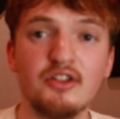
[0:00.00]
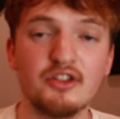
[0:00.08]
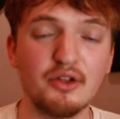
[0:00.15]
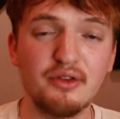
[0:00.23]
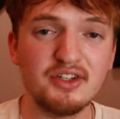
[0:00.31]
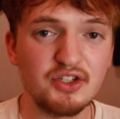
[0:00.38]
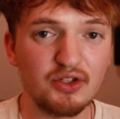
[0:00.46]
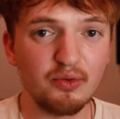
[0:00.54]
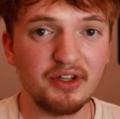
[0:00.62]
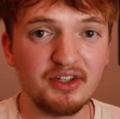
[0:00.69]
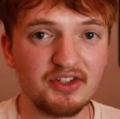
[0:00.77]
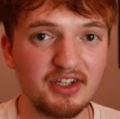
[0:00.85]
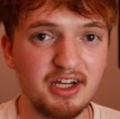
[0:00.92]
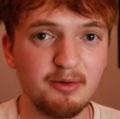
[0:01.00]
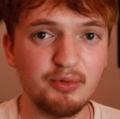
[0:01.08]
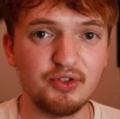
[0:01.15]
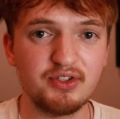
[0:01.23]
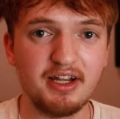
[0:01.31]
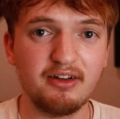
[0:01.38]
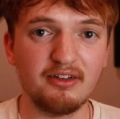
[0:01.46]
So this is what the sample
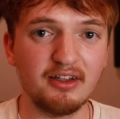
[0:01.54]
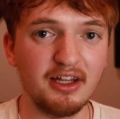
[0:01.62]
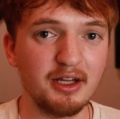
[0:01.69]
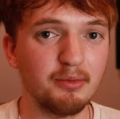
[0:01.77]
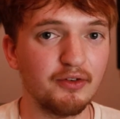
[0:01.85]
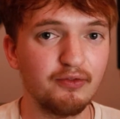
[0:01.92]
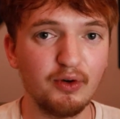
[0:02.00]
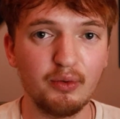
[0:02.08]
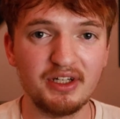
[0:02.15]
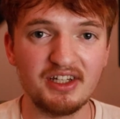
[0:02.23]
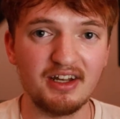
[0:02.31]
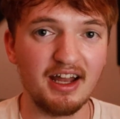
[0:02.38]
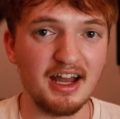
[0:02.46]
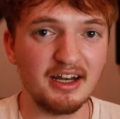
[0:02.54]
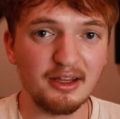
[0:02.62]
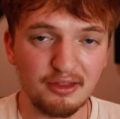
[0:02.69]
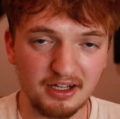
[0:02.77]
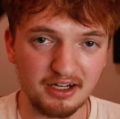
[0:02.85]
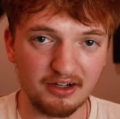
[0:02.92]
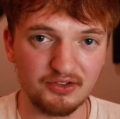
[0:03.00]
sounded like before we did
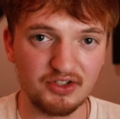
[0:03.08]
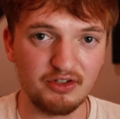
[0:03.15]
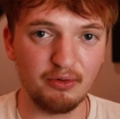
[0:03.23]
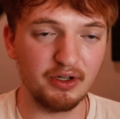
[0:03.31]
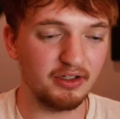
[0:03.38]
anything else to